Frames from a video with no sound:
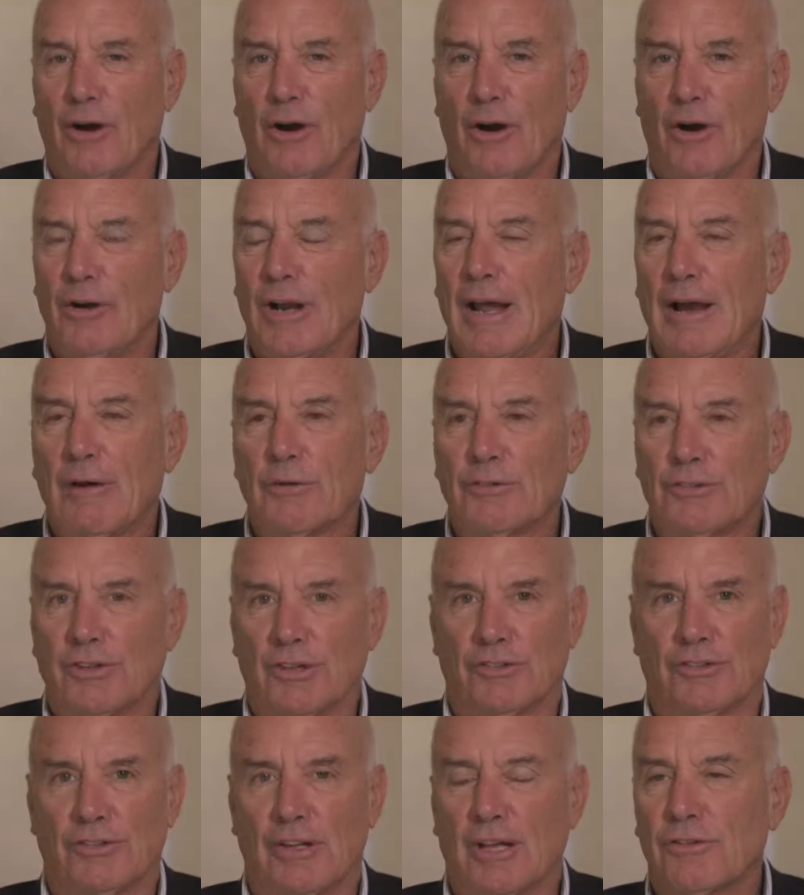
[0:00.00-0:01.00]
are now a
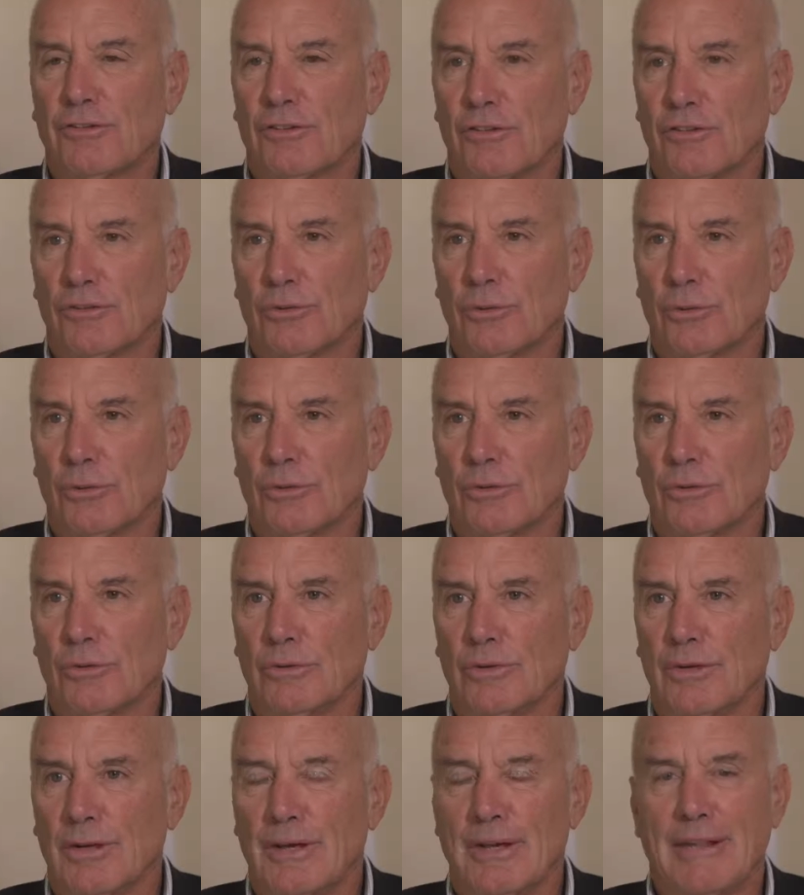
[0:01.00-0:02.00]
success in school.
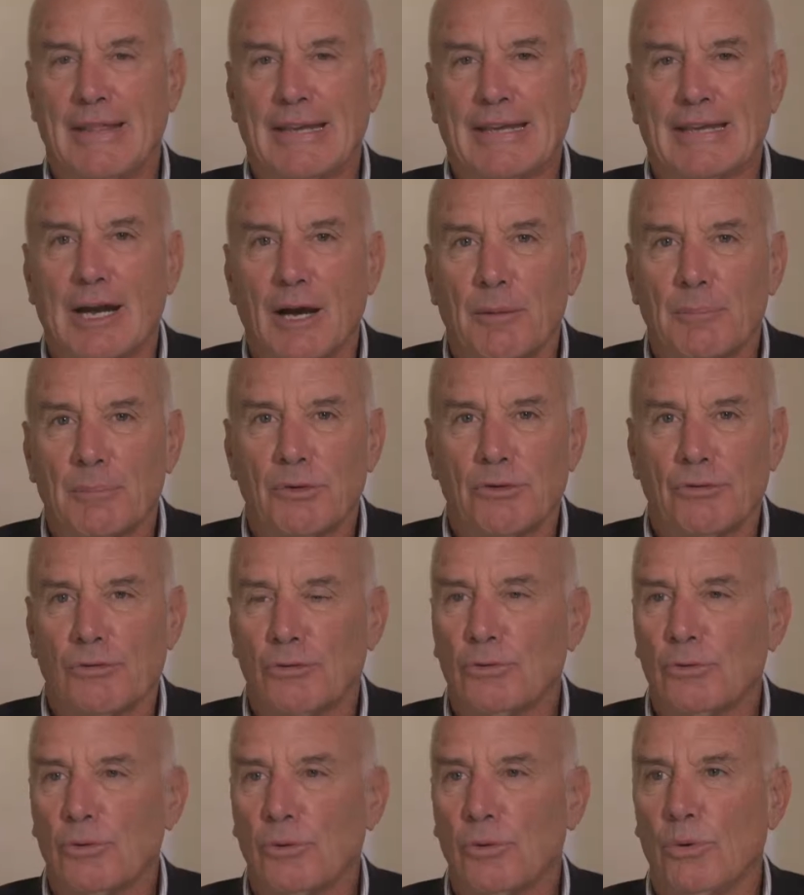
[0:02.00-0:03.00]
They come to
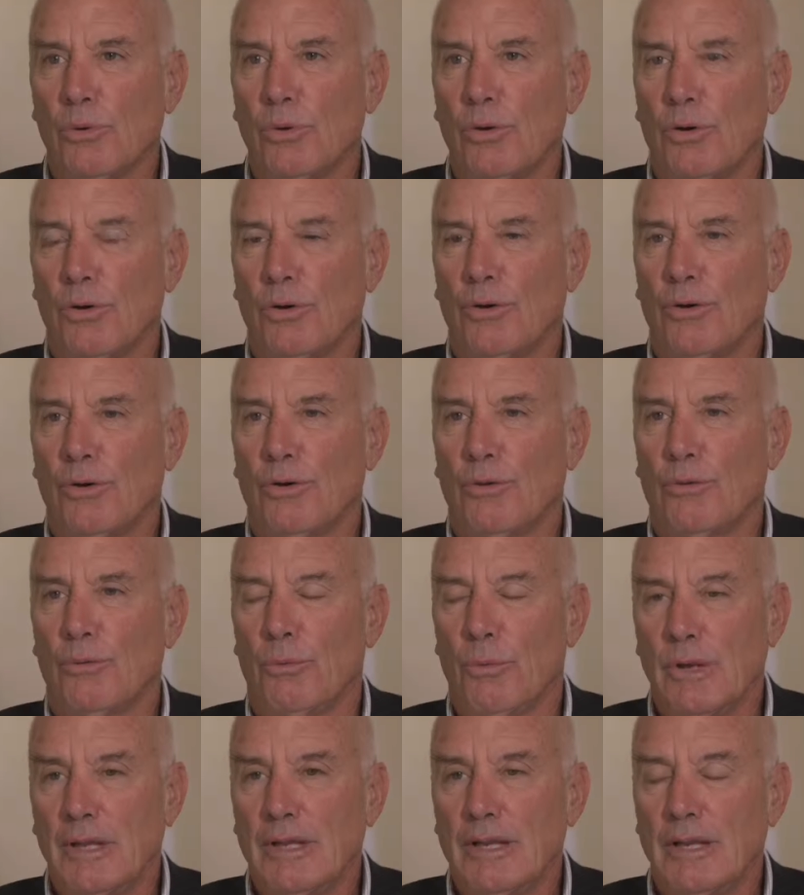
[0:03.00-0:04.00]
school
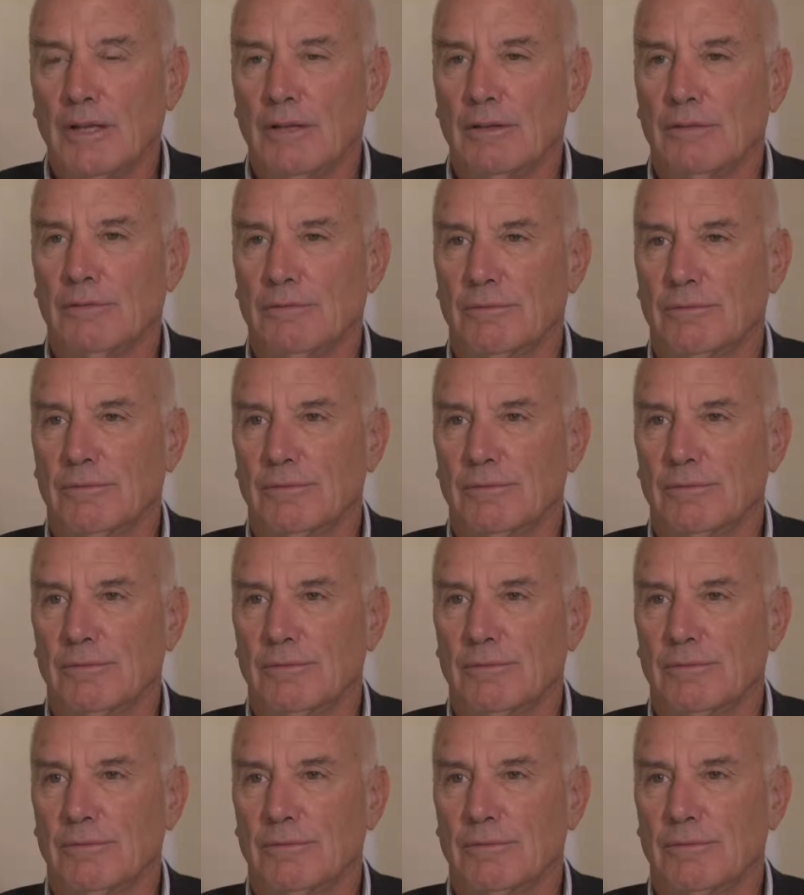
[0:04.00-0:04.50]
reading,